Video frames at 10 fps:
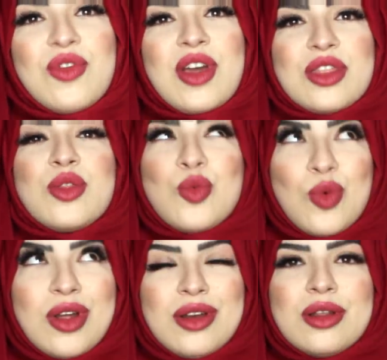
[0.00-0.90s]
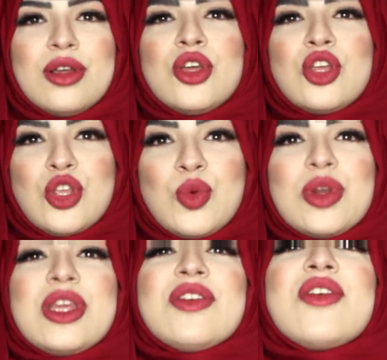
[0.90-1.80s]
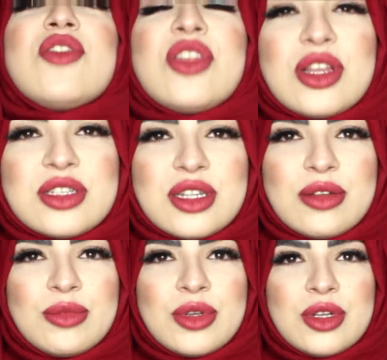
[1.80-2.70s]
find the one, you want to give everything to them.